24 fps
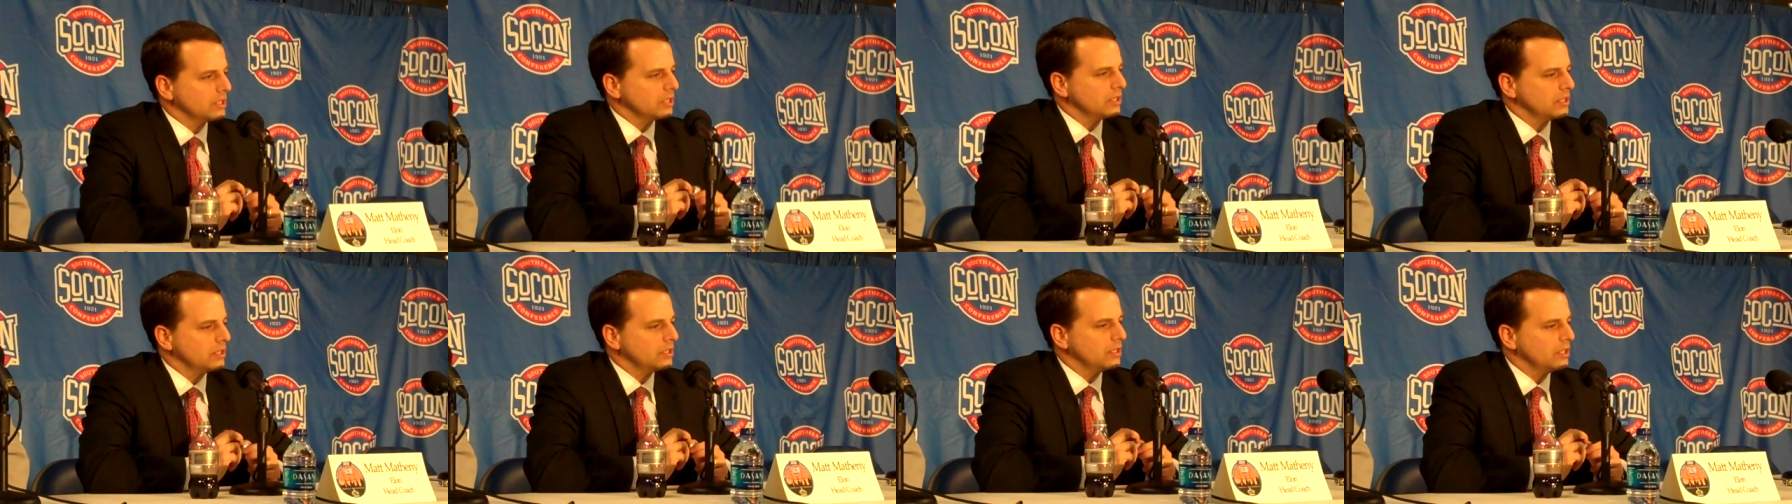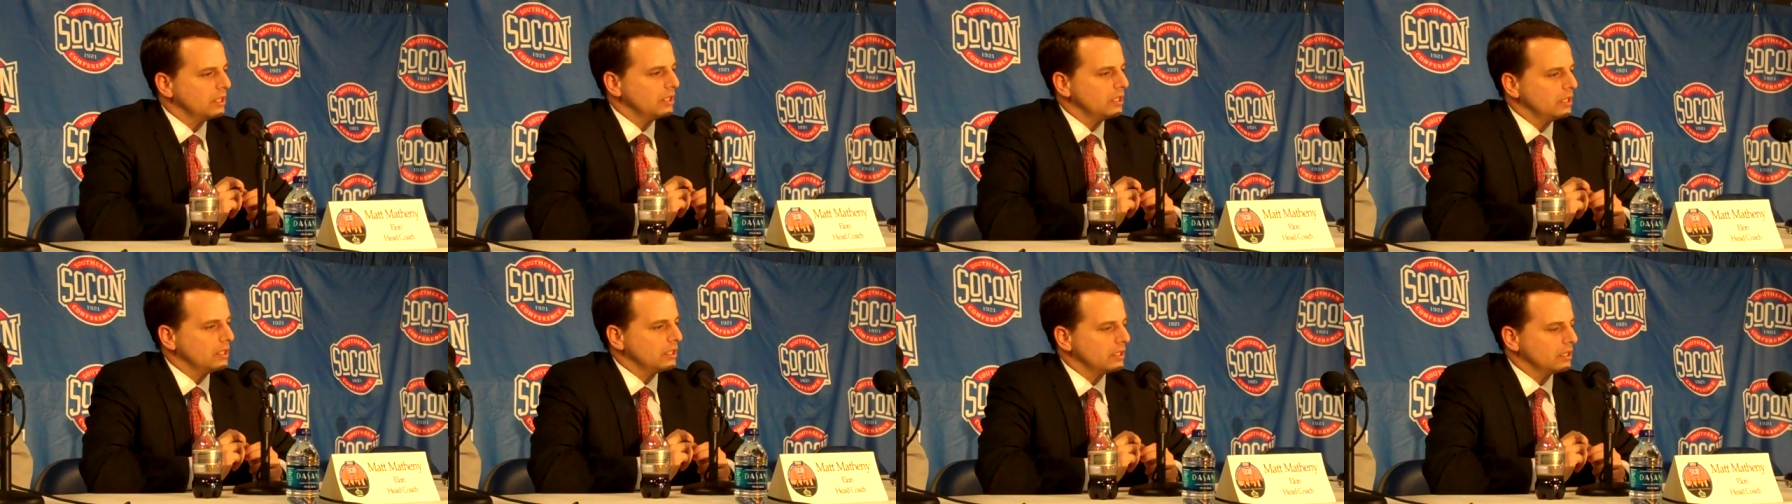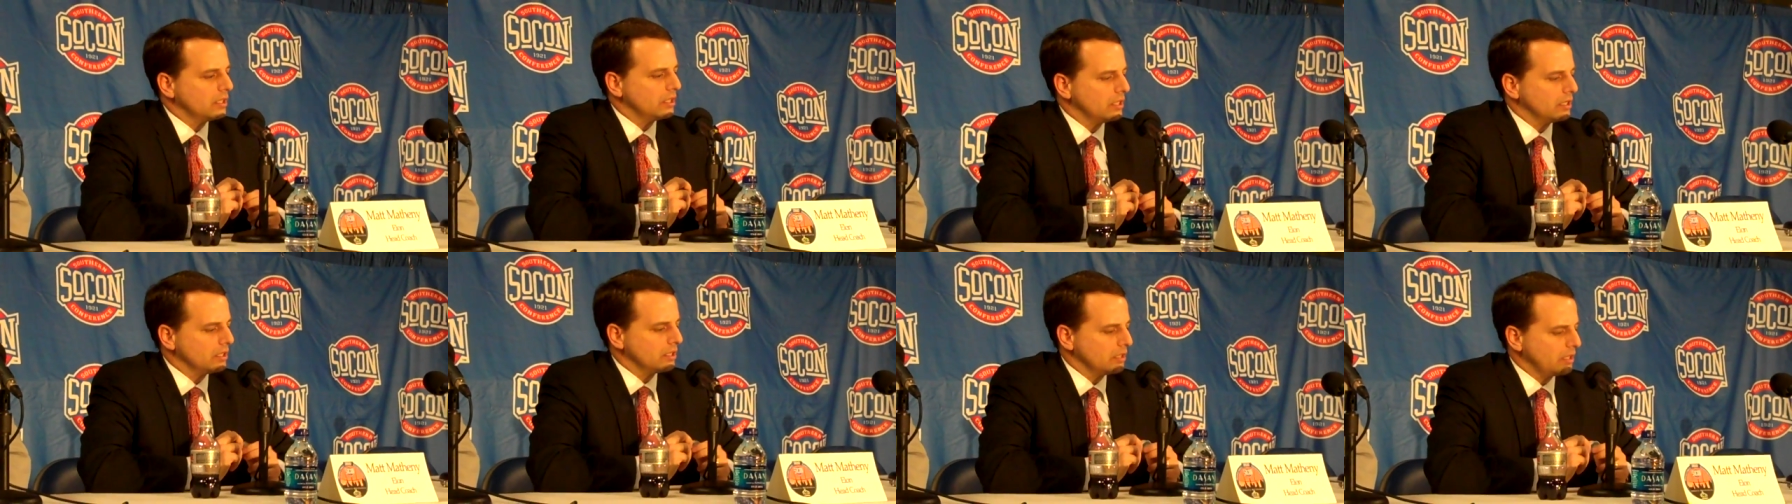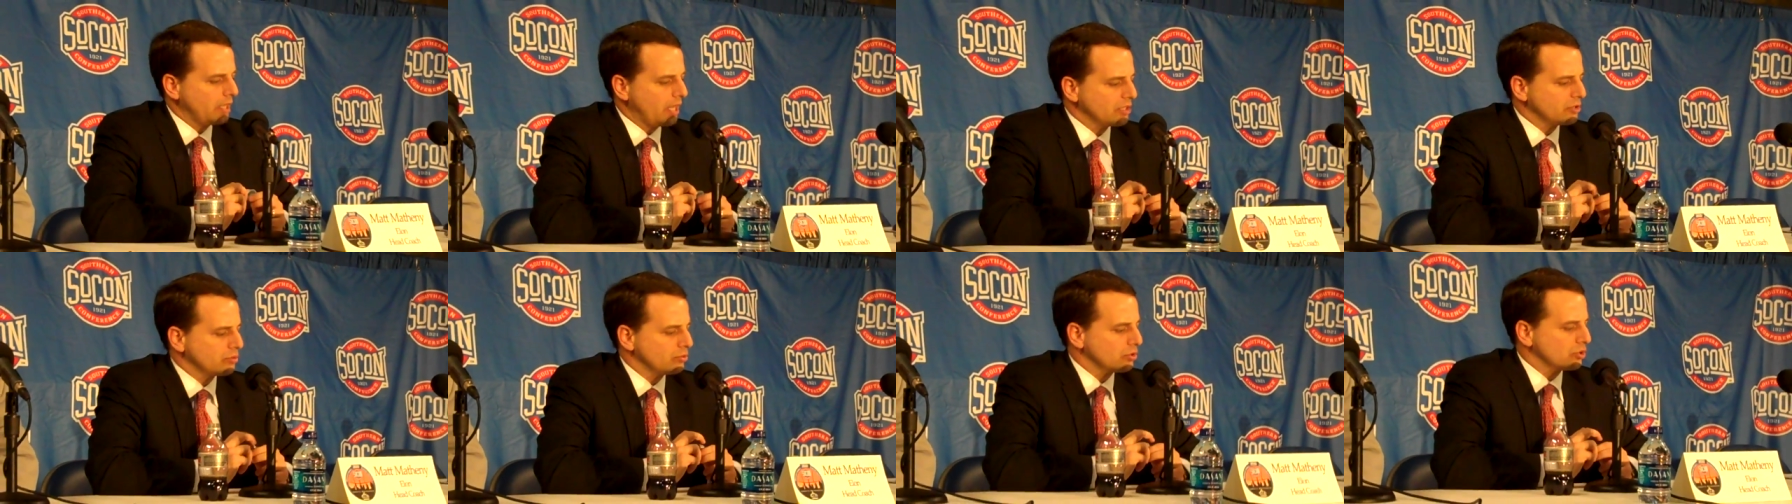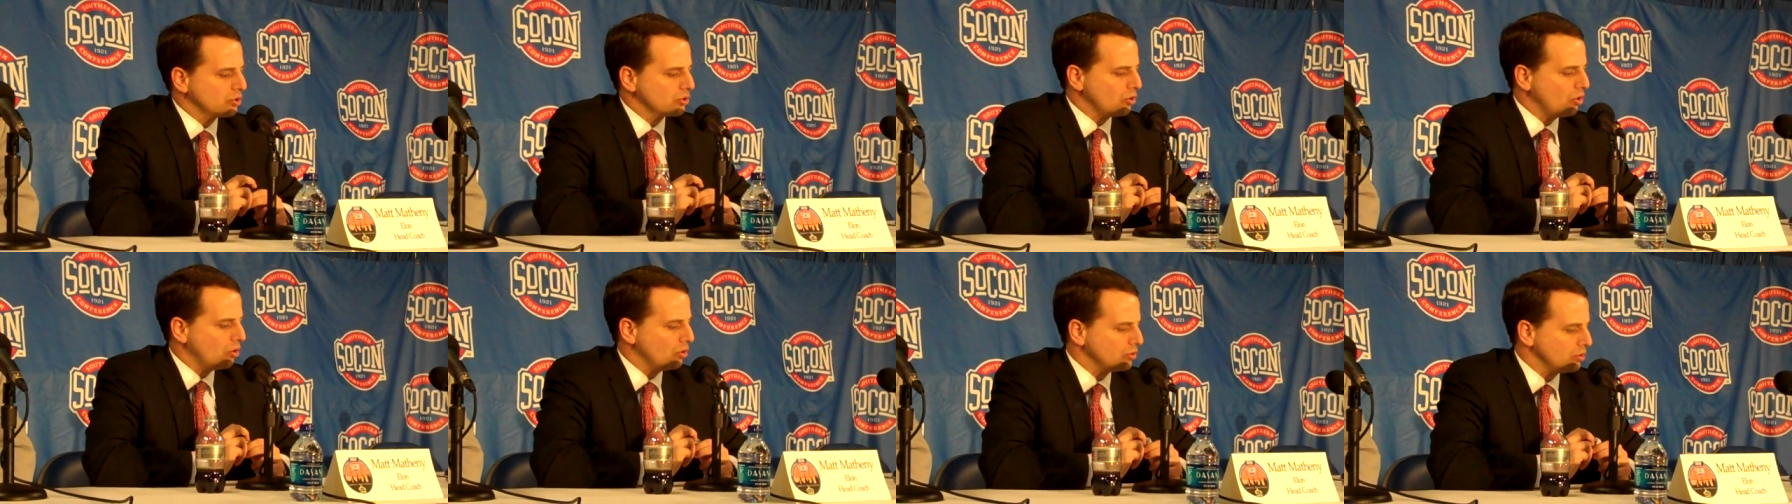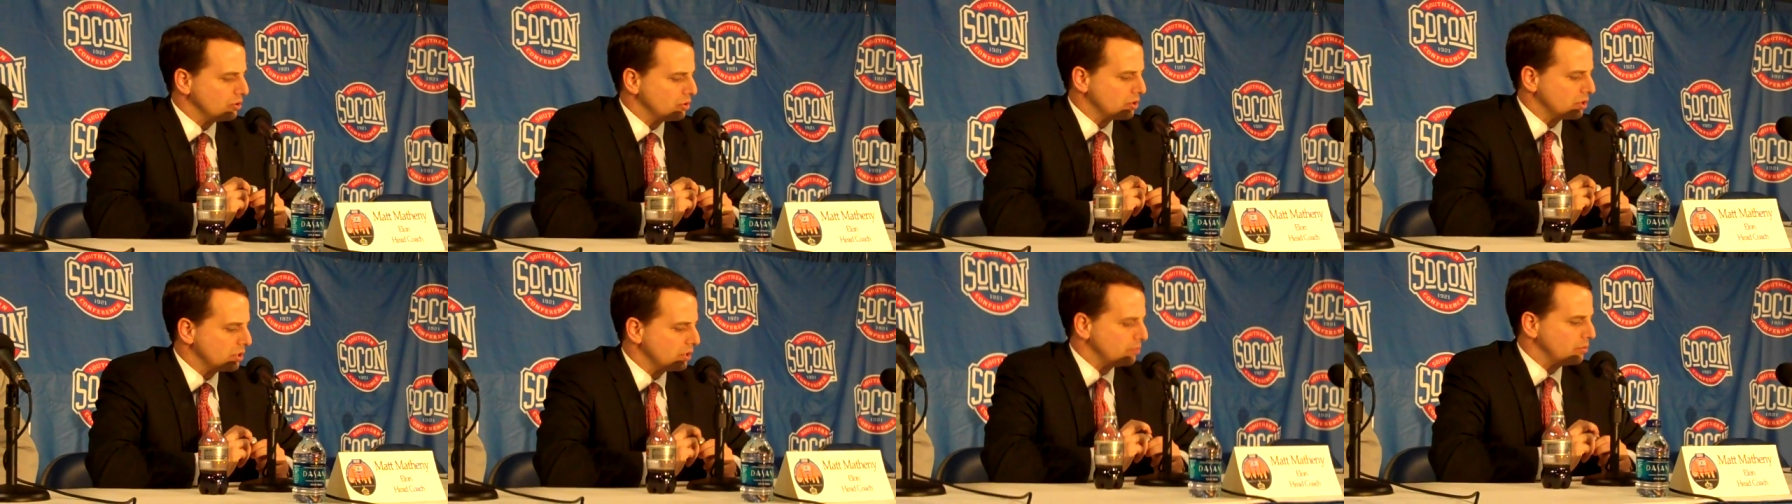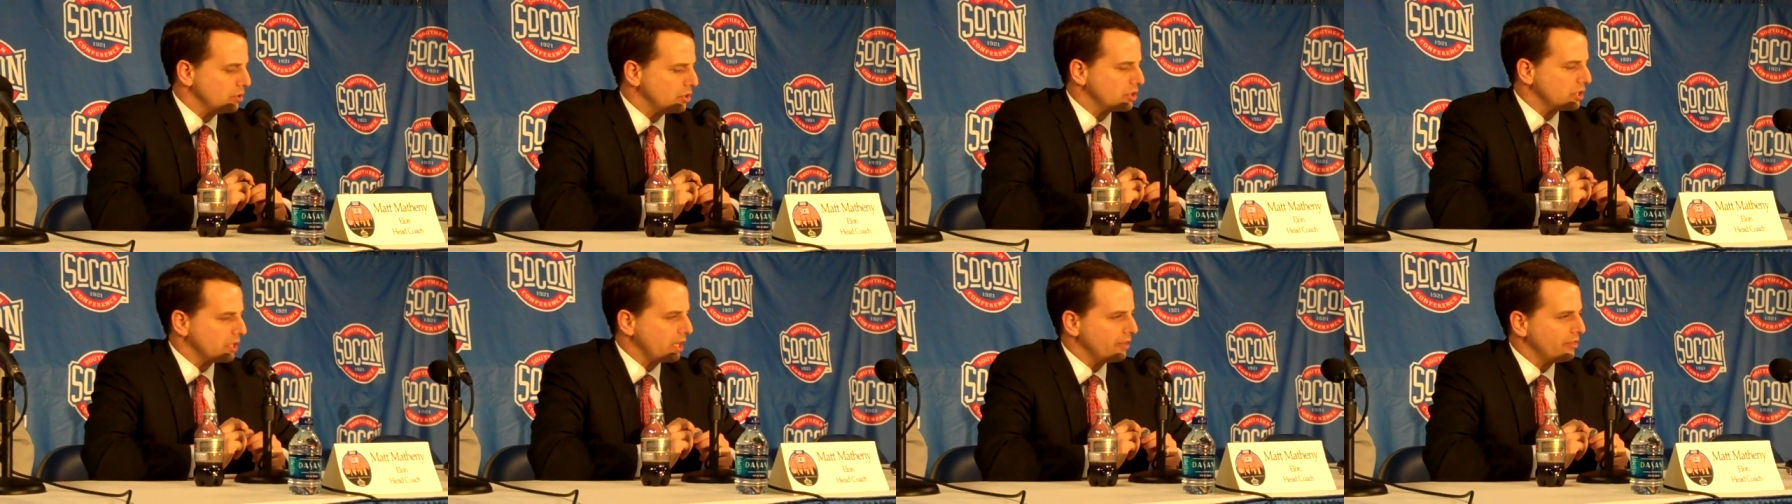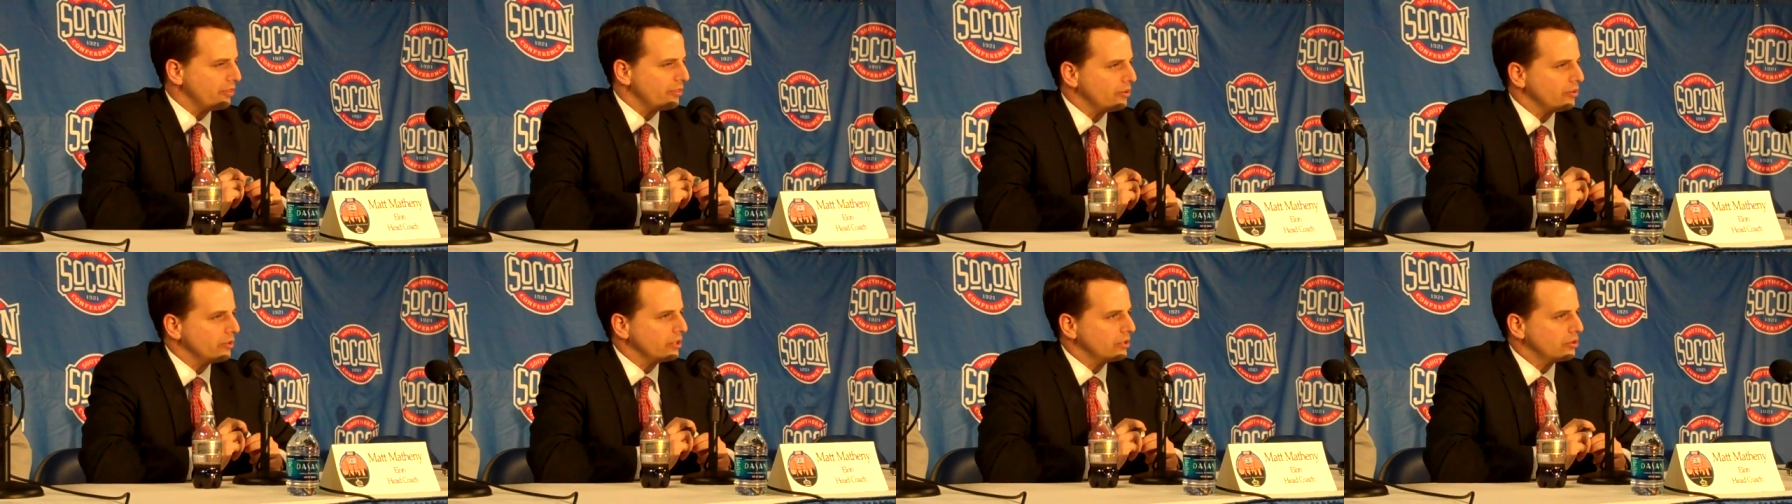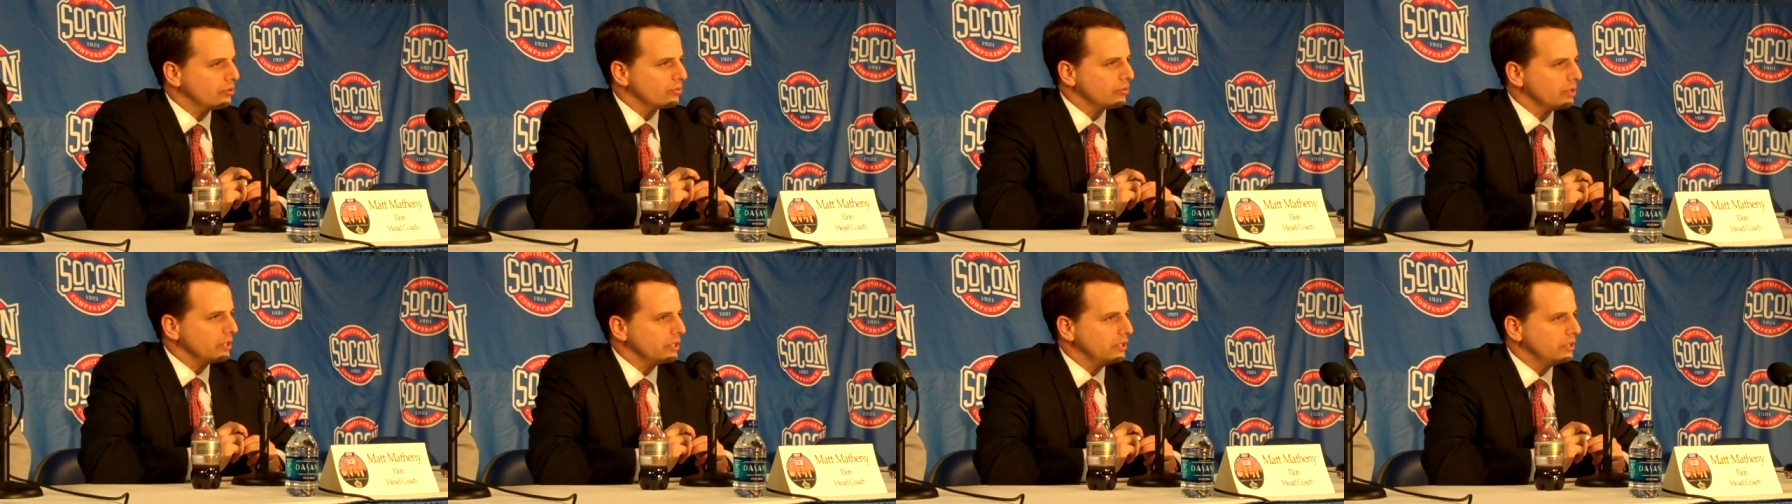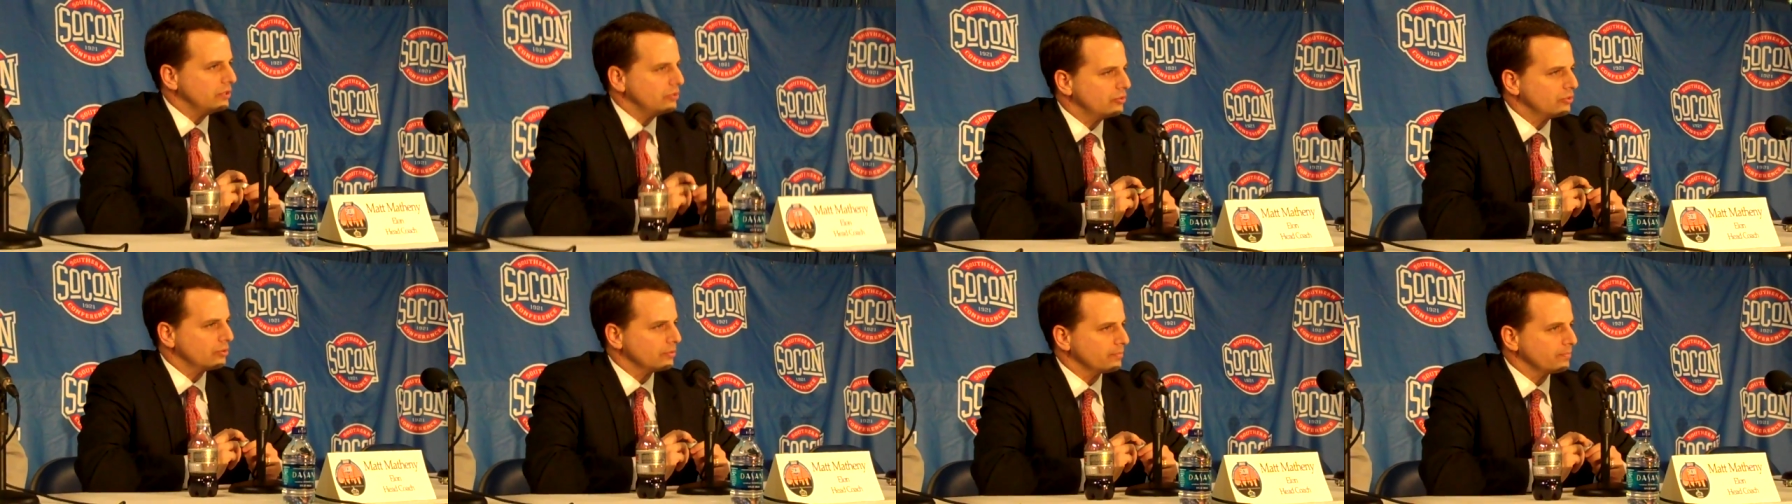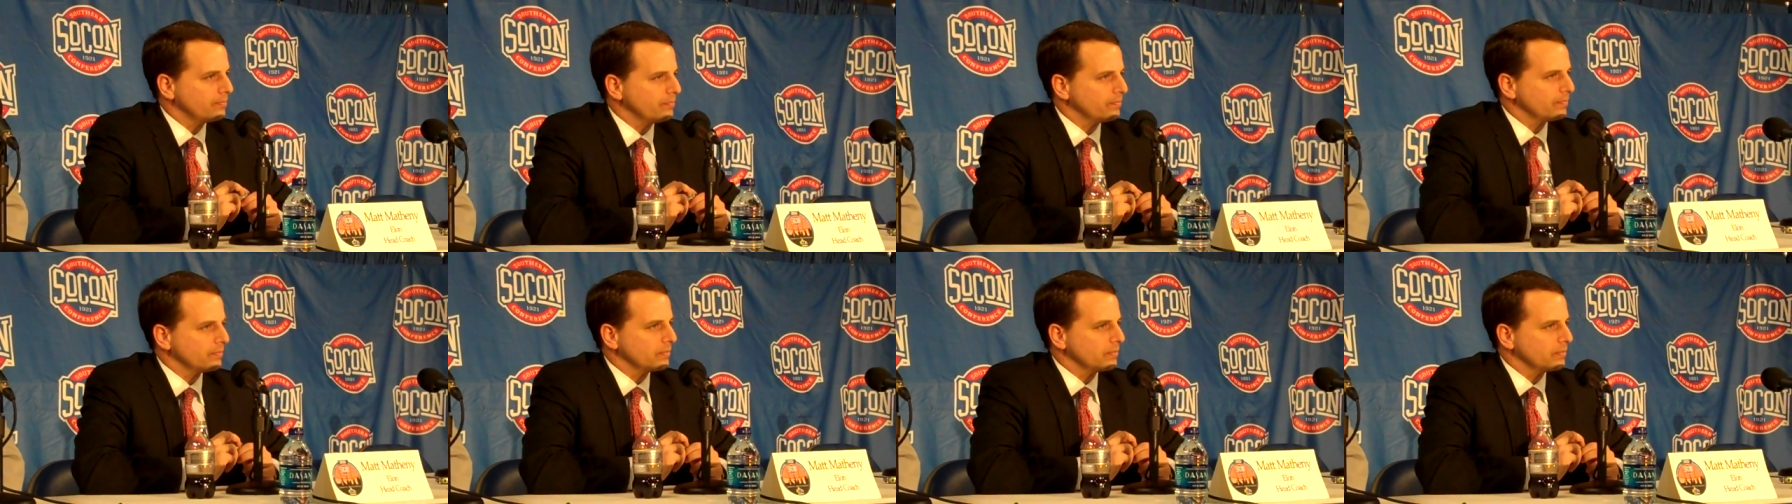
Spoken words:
And as a result, you see we shot 33s.